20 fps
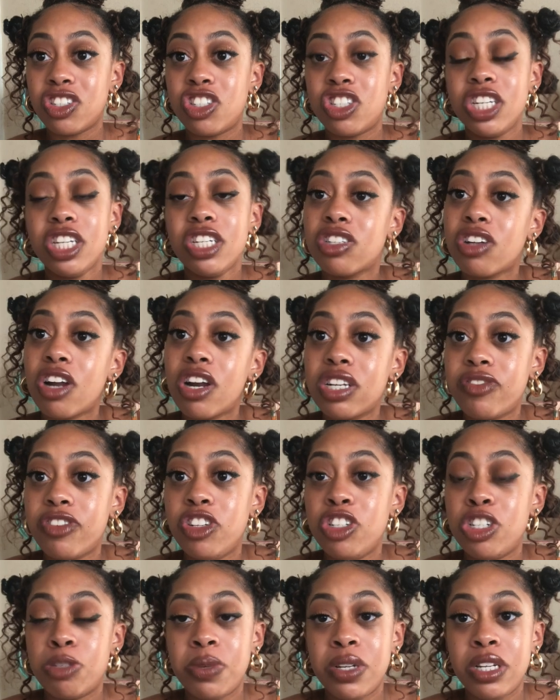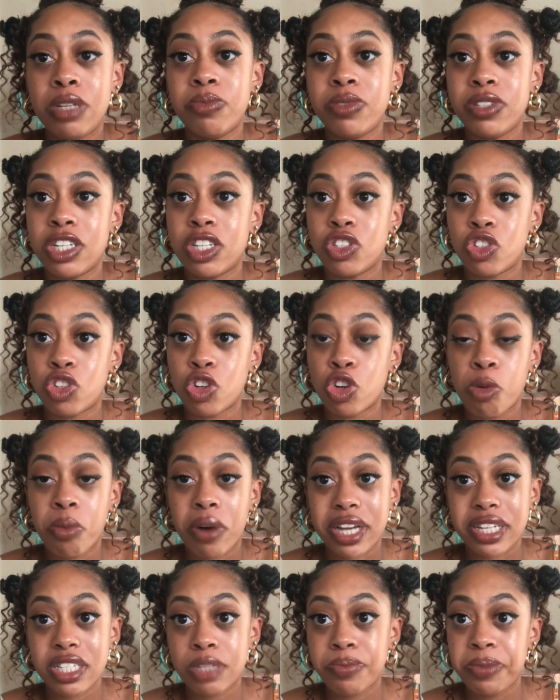She starts being controlled
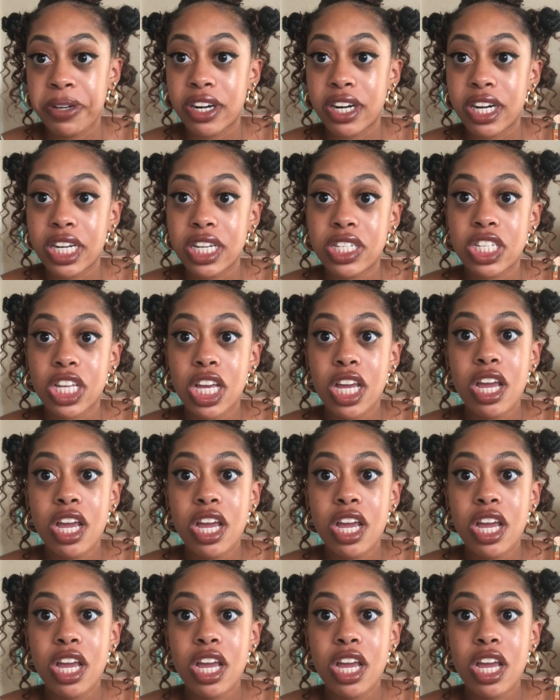by spirits